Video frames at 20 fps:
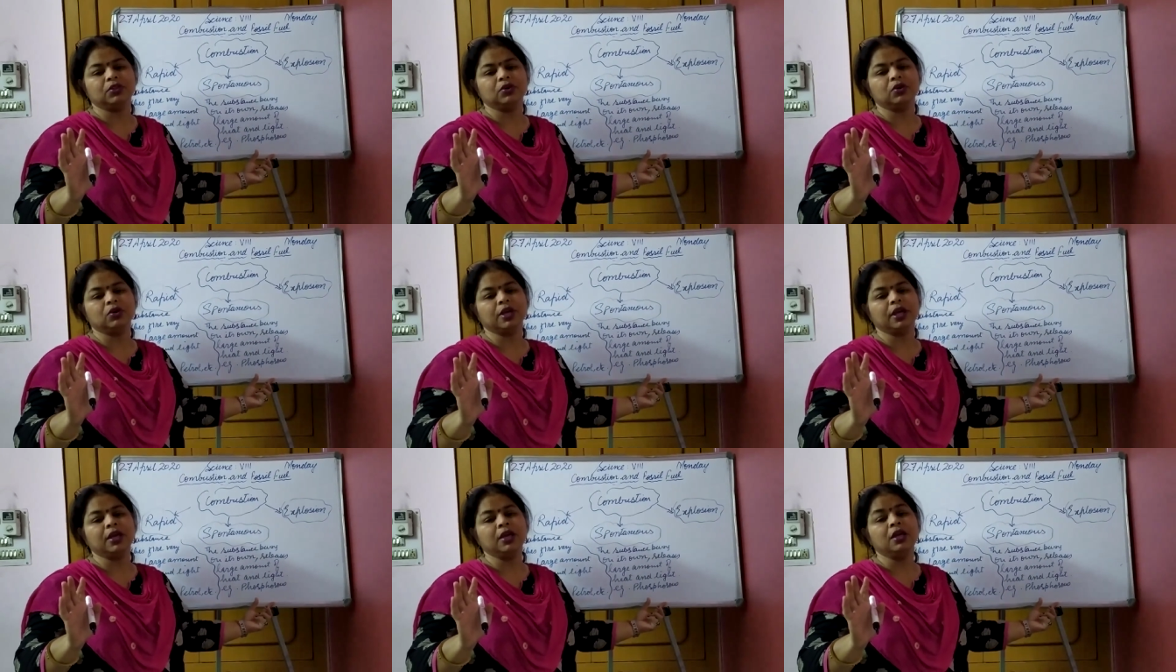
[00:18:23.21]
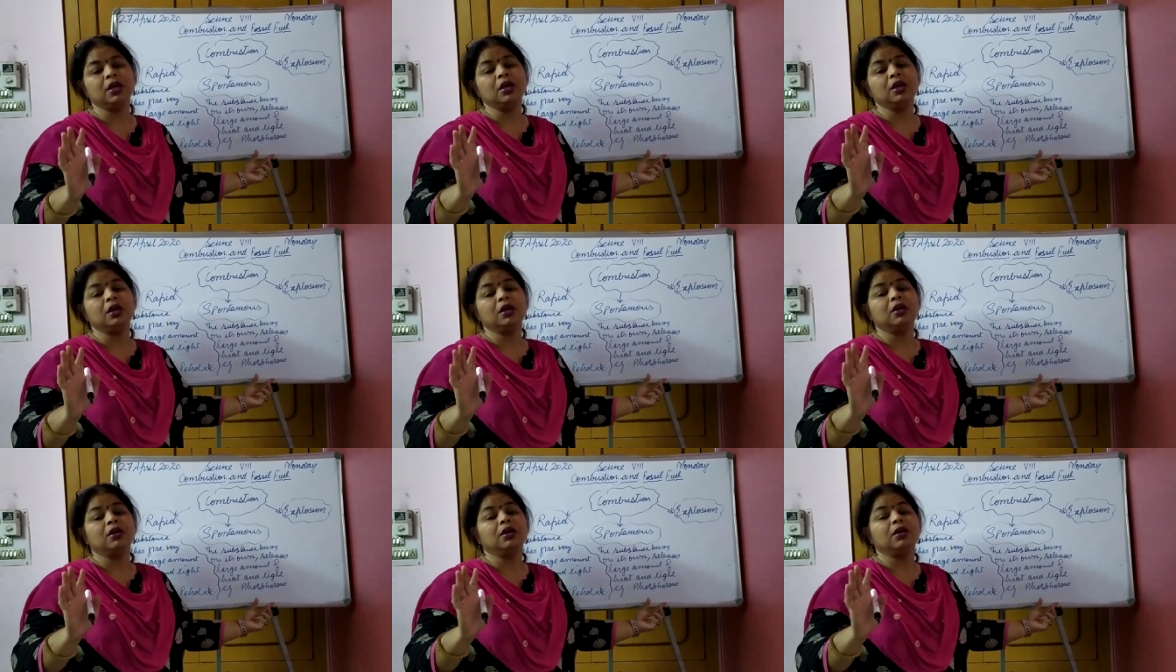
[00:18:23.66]
Okay,
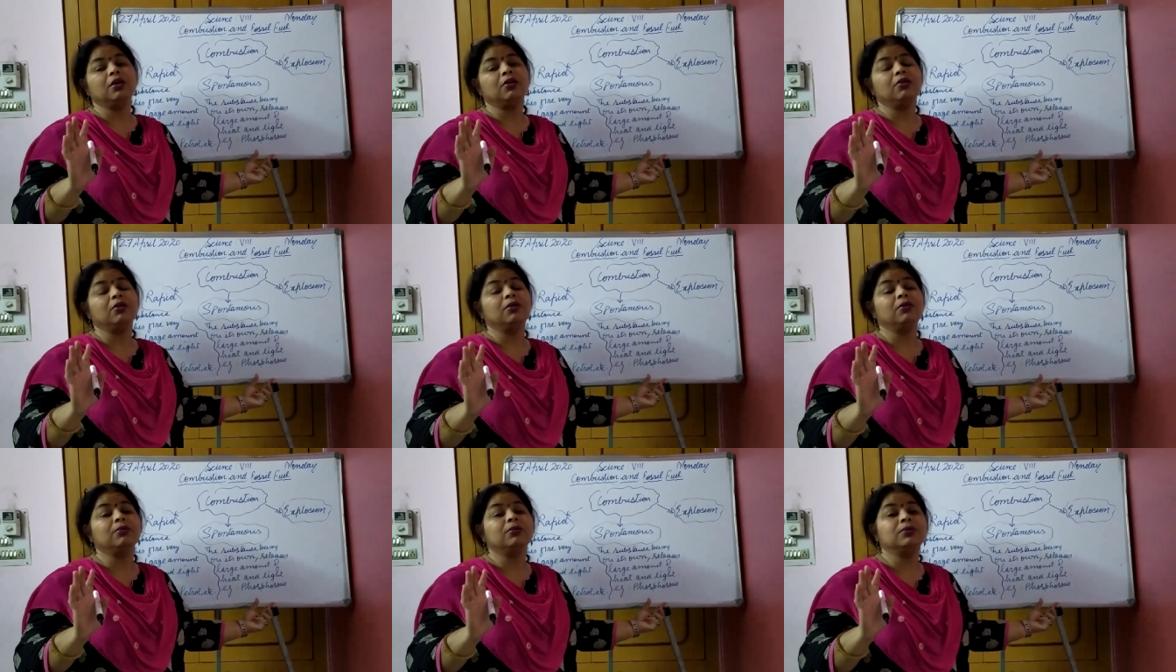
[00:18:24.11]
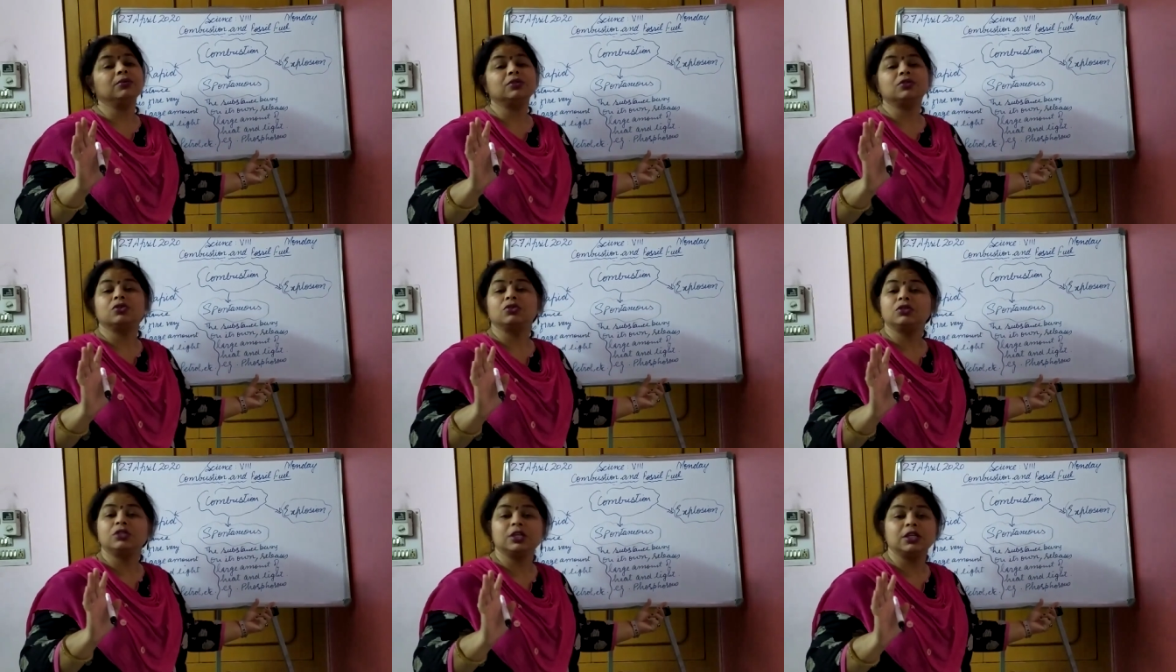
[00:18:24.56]

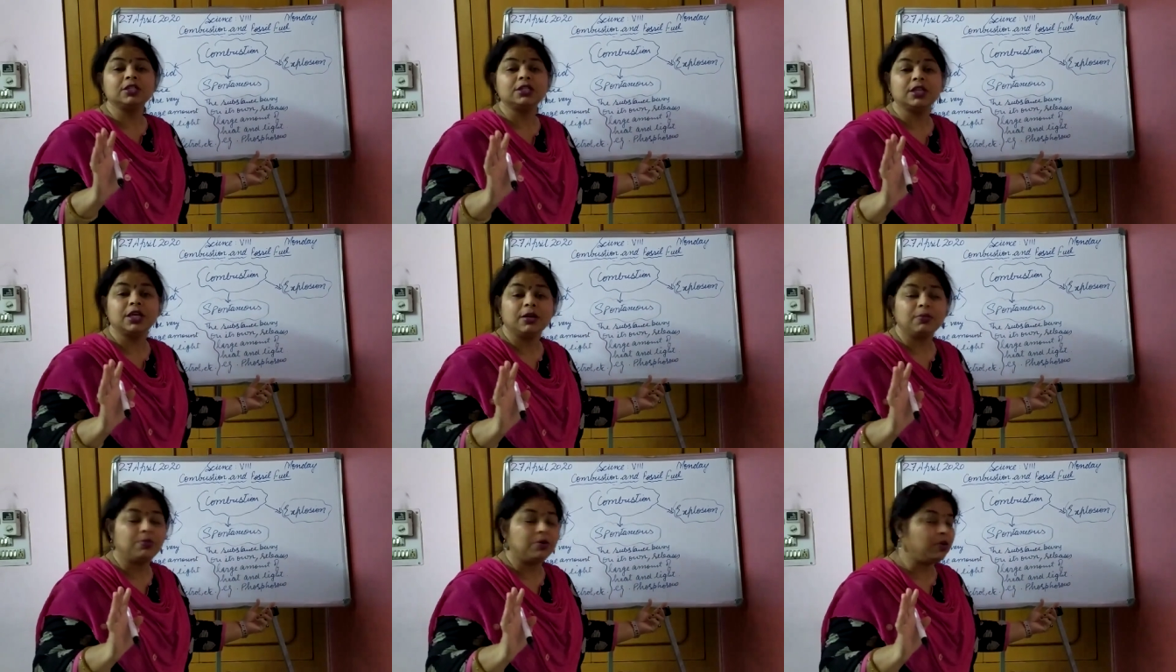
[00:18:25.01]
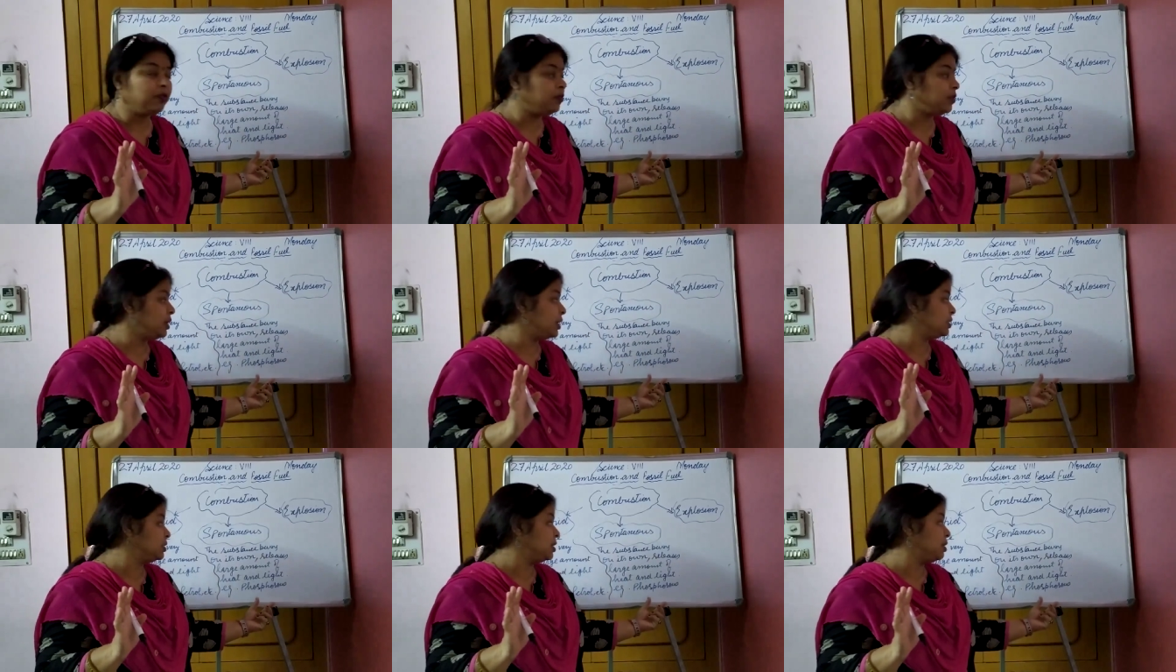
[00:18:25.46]
so such type of
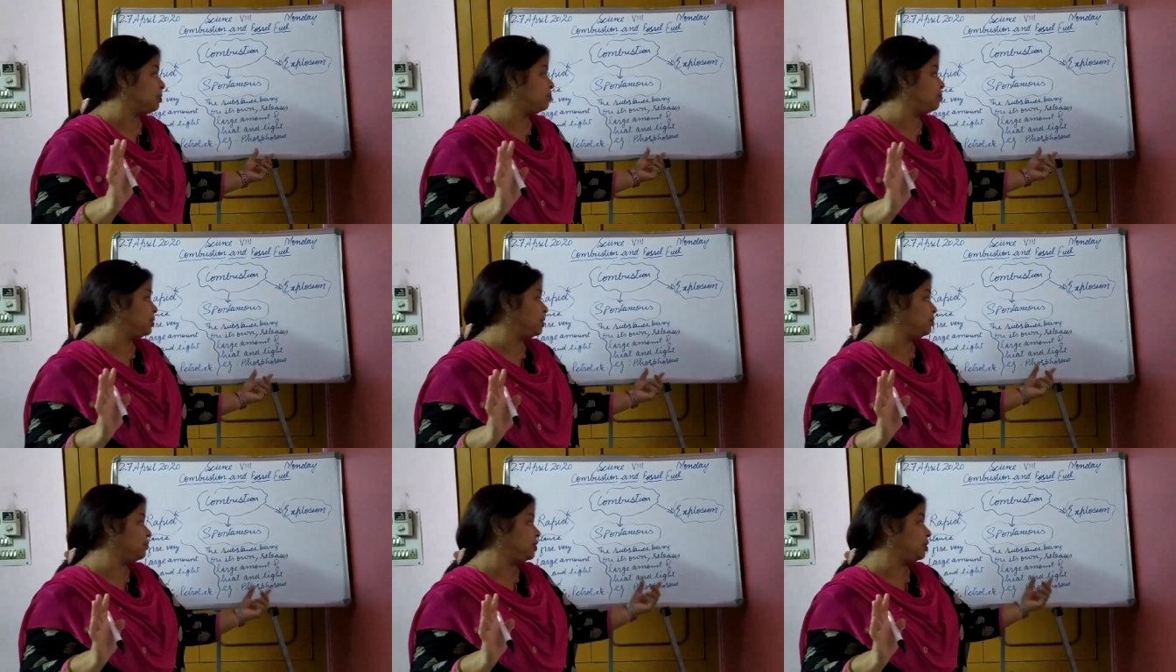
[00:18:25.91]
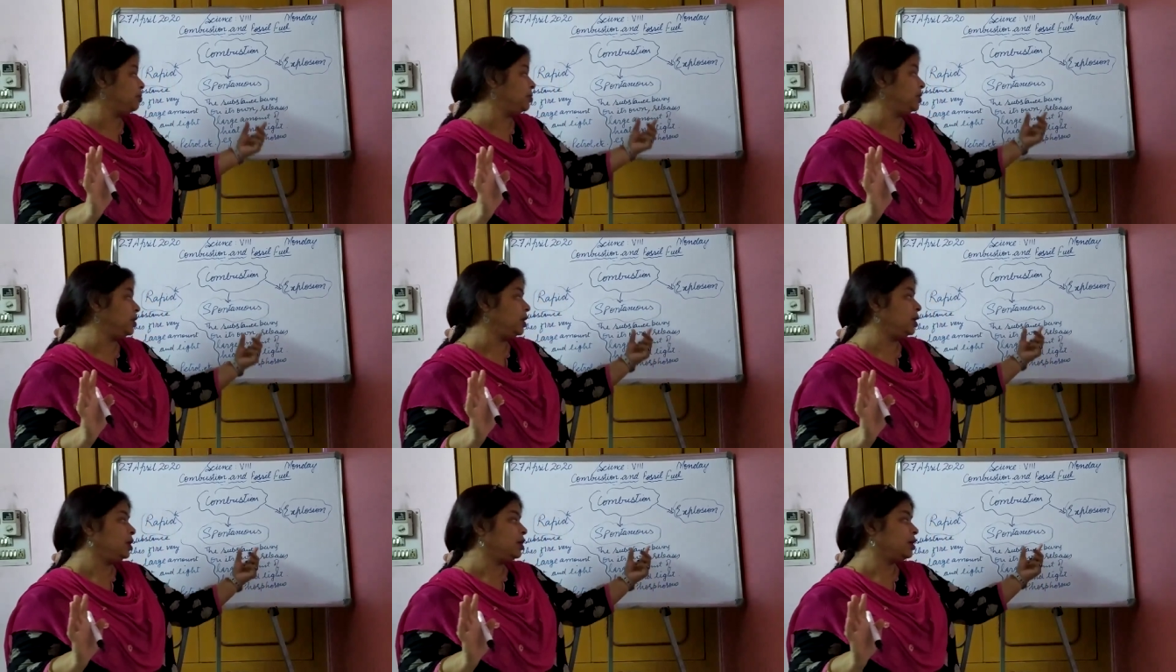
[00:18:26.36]
example
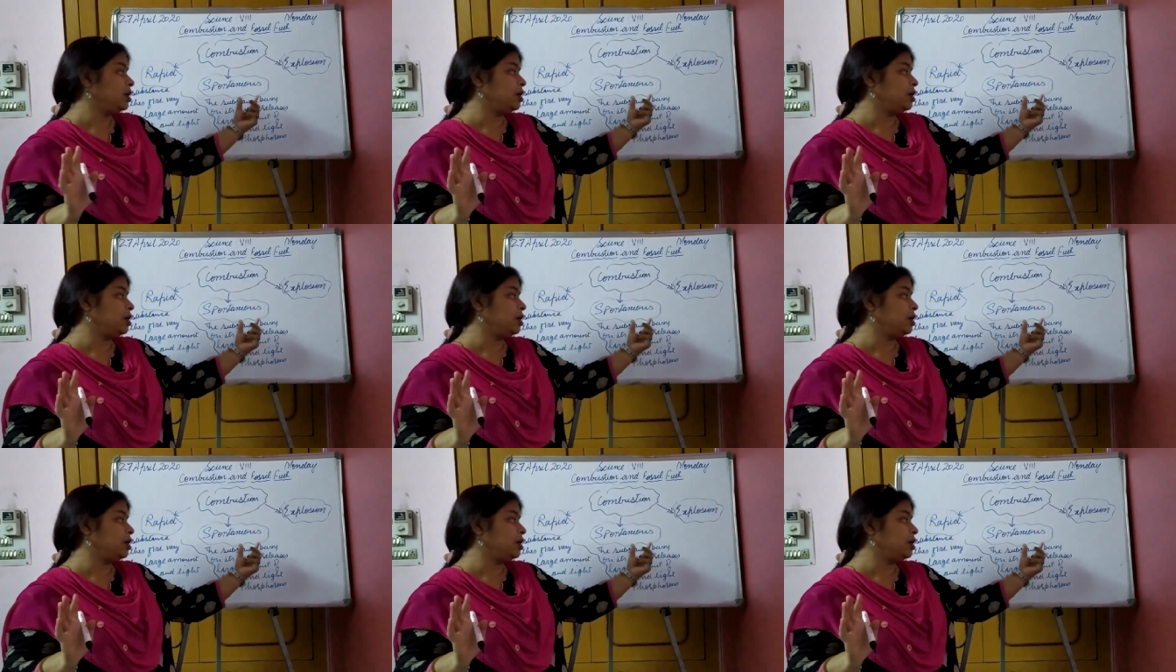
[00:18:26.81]
will be